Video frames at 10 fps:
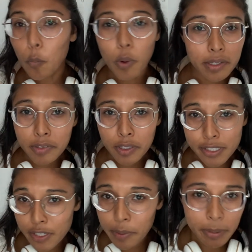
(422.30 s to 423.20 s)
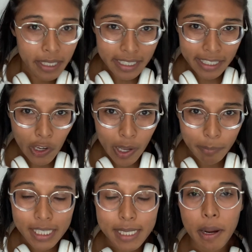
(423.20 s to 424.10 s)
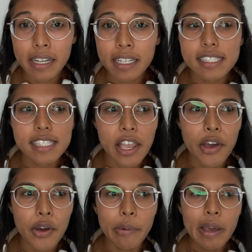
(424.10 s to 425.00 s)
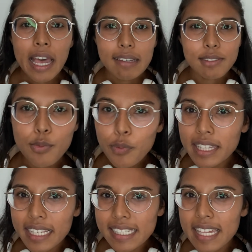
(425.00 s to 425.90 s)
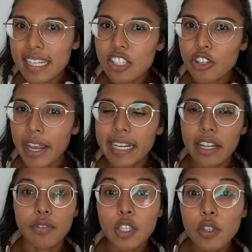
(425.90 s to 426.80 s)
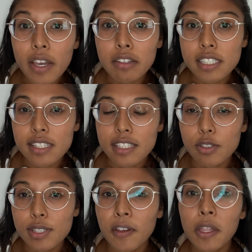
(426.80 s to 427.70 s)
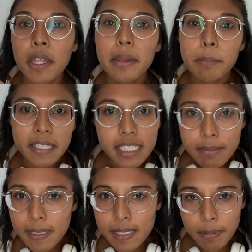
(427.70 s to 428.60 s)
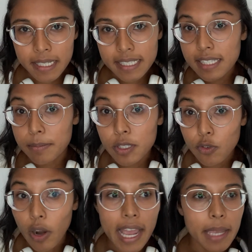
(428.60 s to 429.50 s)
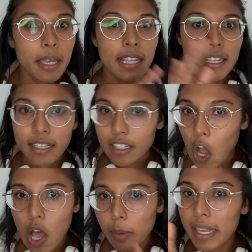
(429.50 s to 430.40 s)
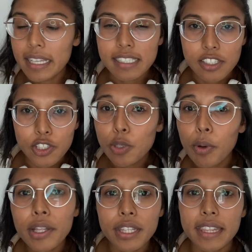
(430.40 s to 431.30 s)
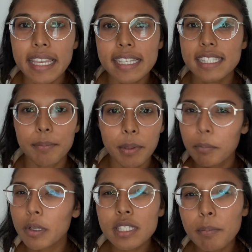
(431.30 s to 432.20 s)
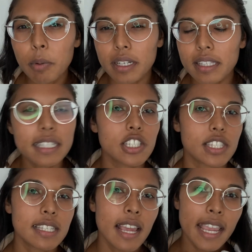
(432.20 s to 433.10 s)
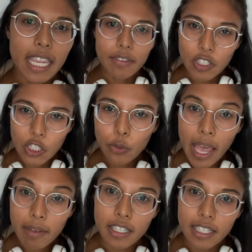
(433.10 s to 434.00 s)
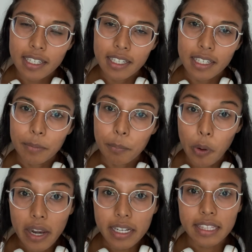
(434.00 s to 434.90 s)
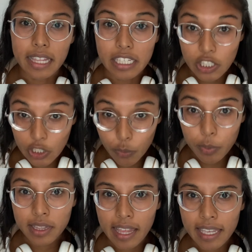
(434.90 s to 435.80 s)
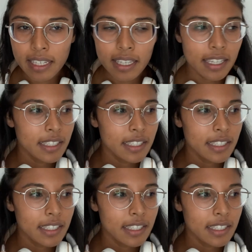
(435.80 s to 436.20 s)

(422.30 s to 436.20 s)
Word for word: one of those could be an e-commerce product. So I was really excited to try it out. If you found this useful, please, please, please subscribe, comment, do all the things. But most importantly, just if you have a product that you would like